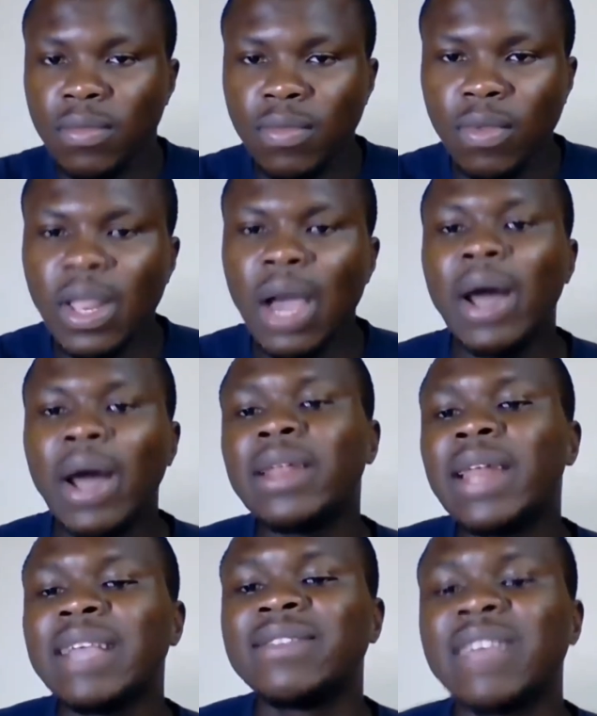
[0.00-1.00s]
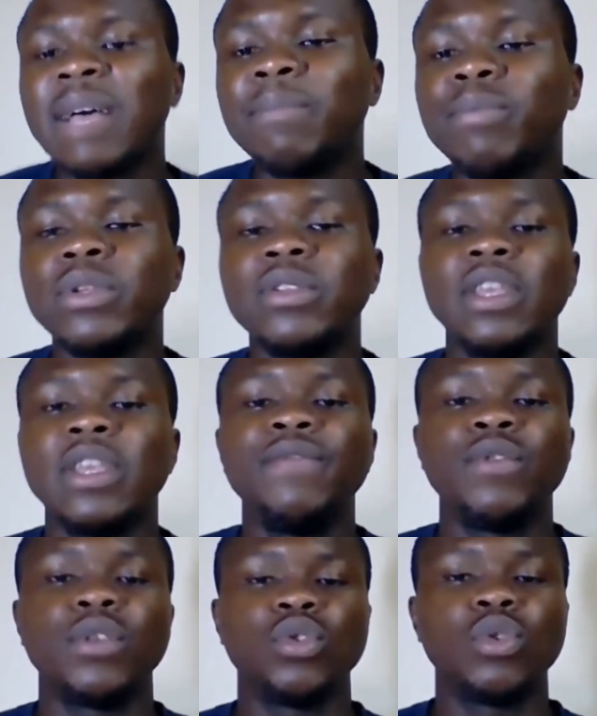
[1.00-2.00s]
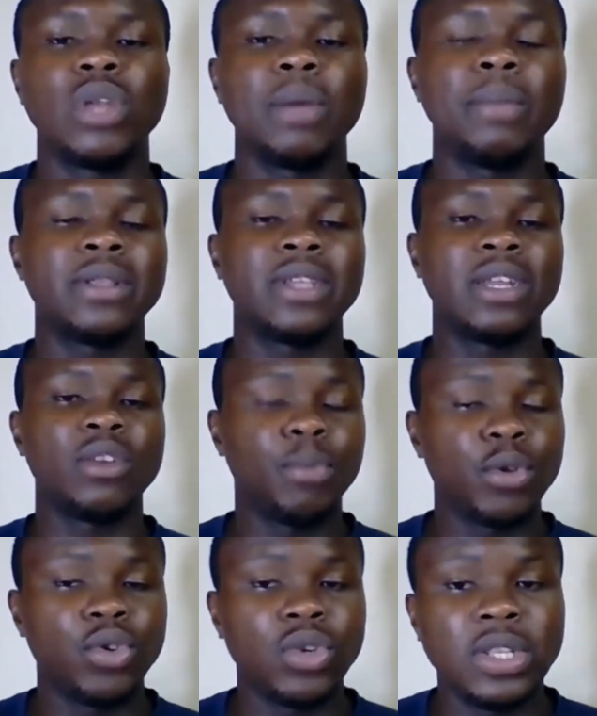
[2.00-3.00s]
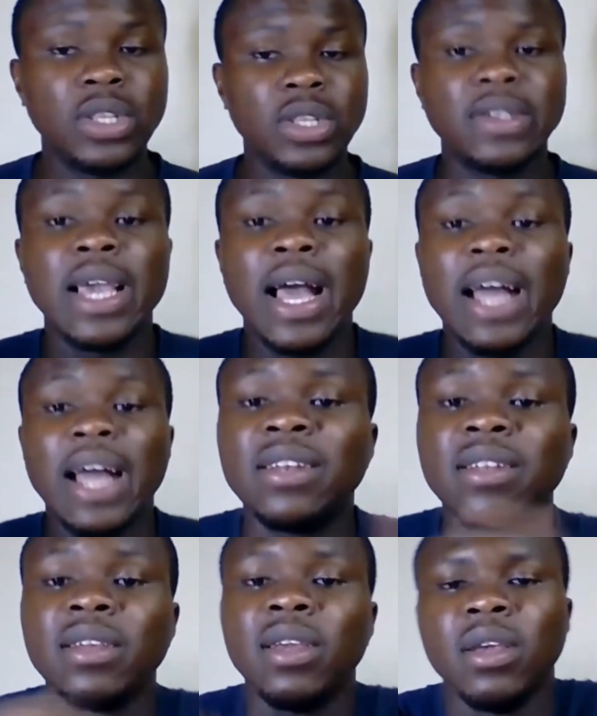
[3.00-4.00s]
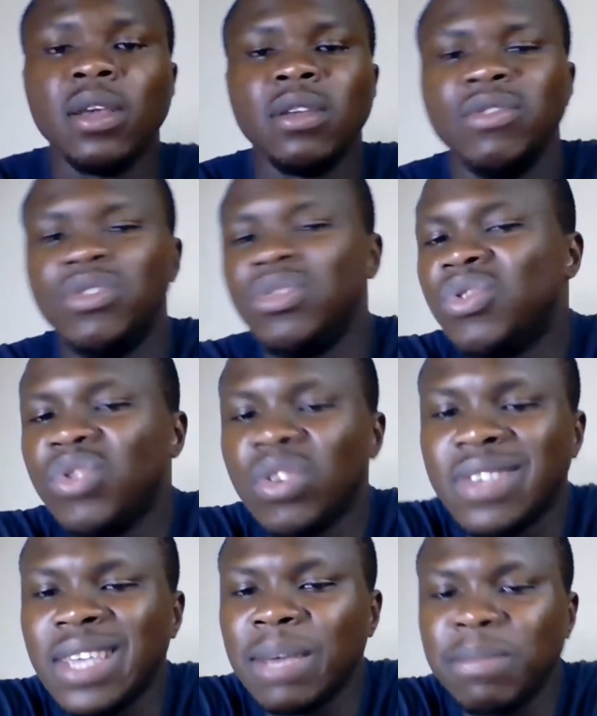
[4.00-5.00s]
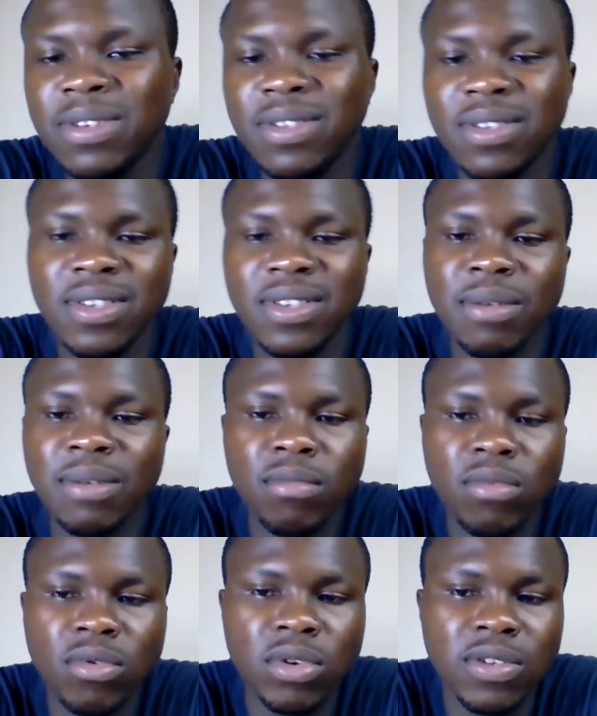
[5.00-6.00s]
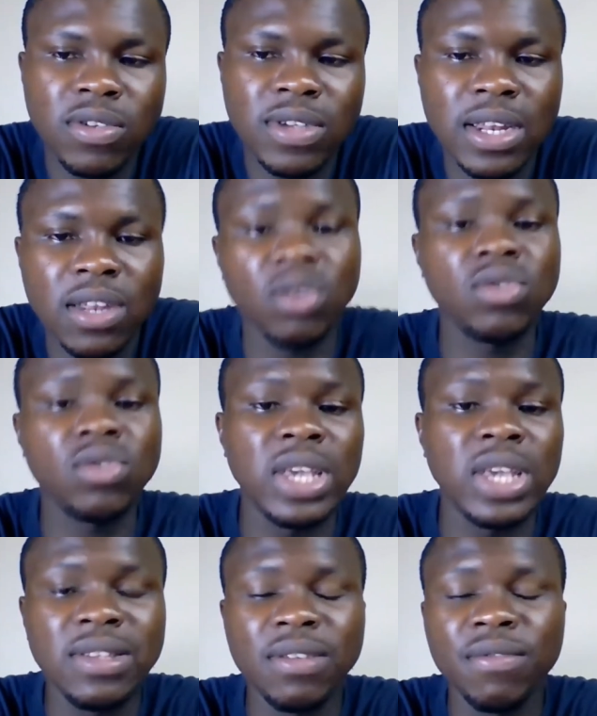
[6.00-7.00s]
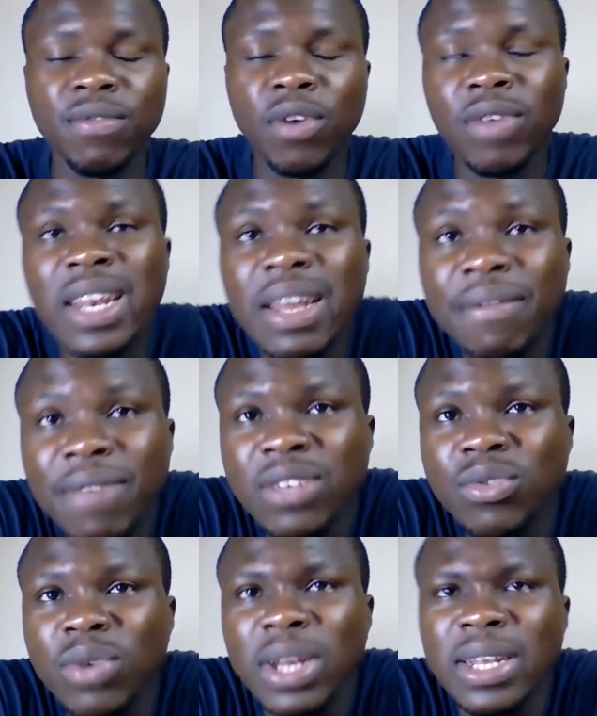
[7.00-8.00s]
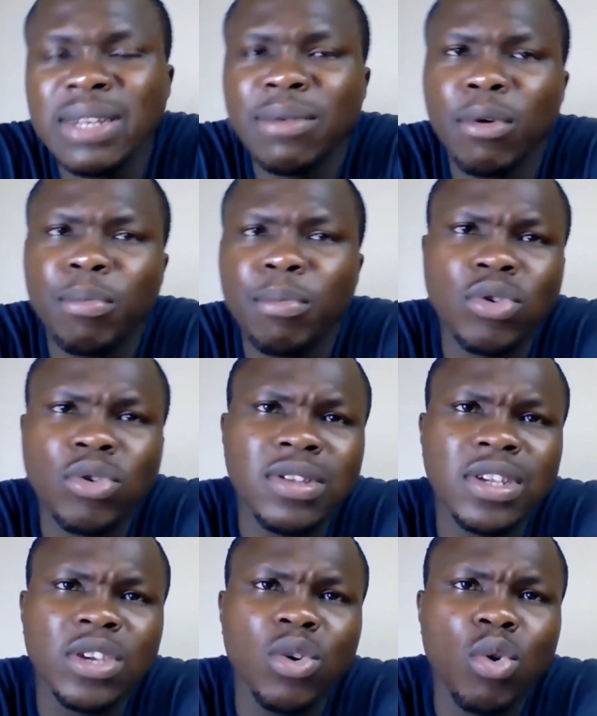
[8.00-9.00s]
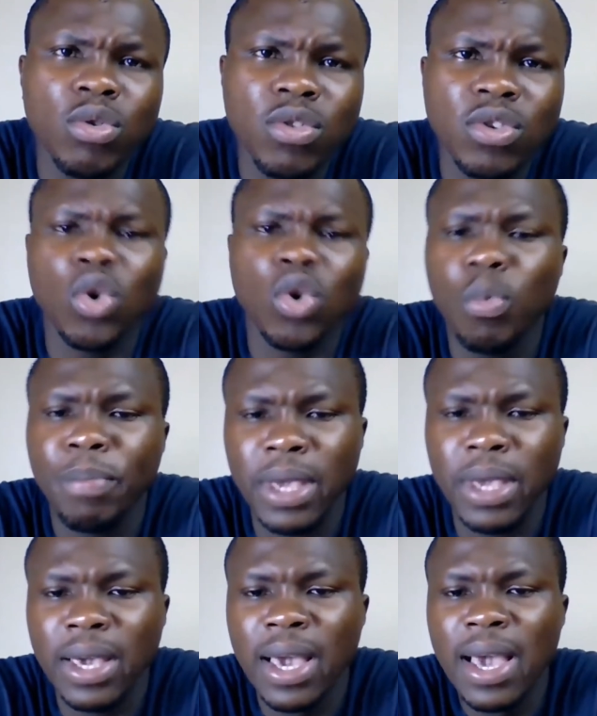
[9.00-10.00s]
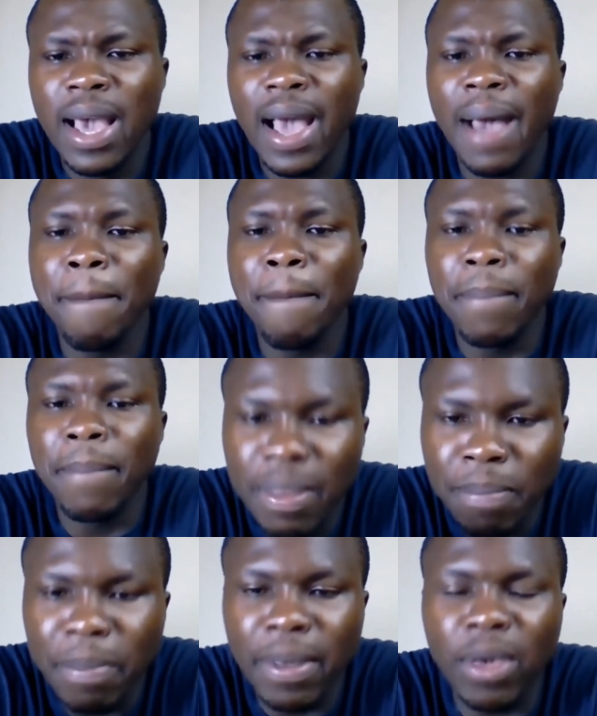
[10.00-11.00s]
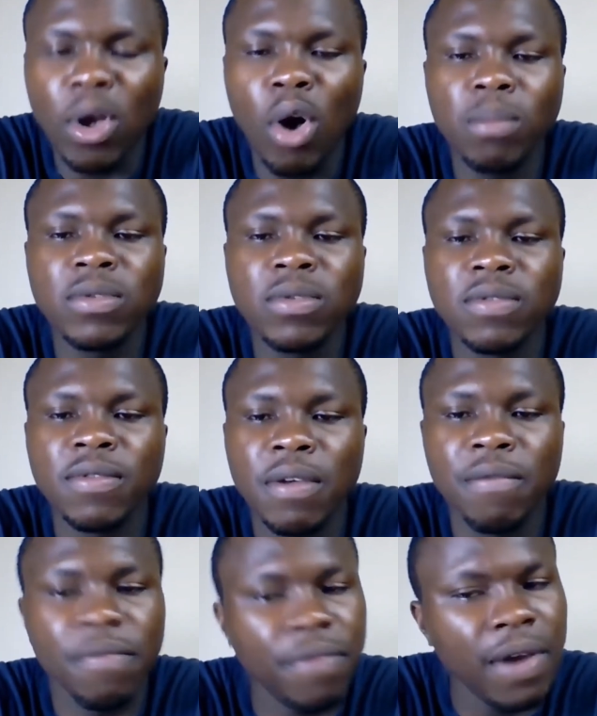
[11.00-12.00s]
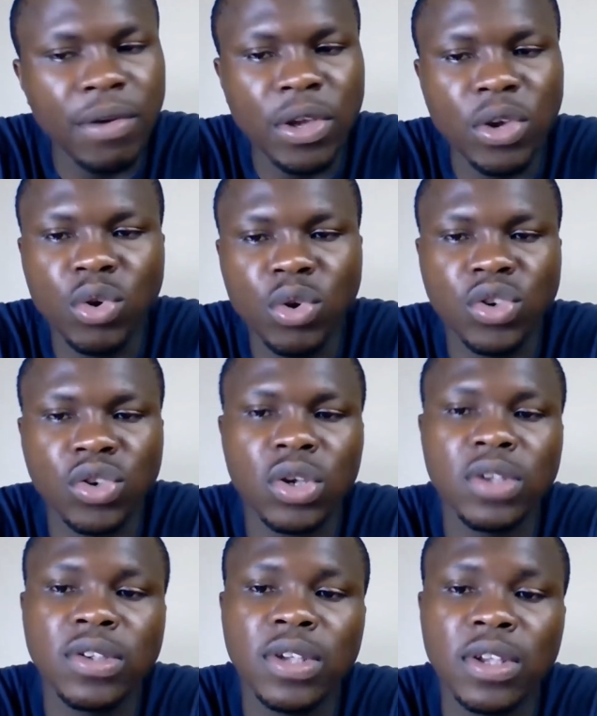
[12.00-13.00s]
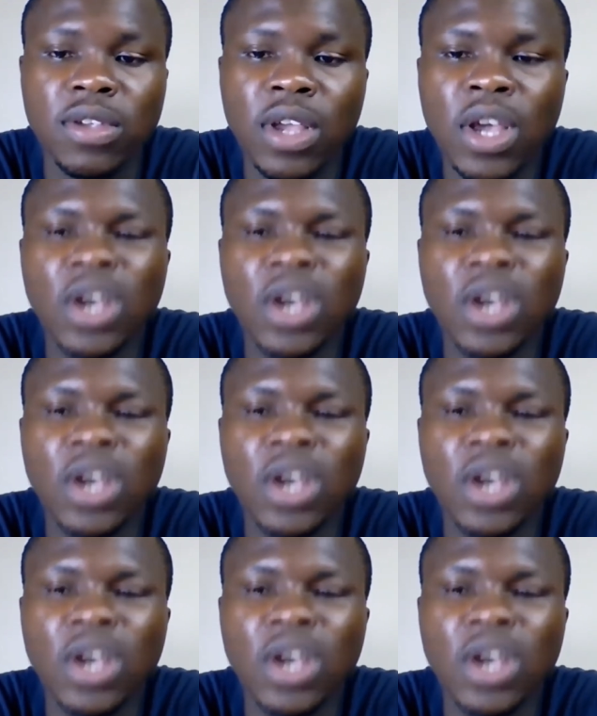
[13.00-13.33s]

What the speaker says: Now, another example is if you're told about an opportunity and due to your skepticism, you decided not to get involved, and eventually the opportunity goes so big and becomes a very huge success.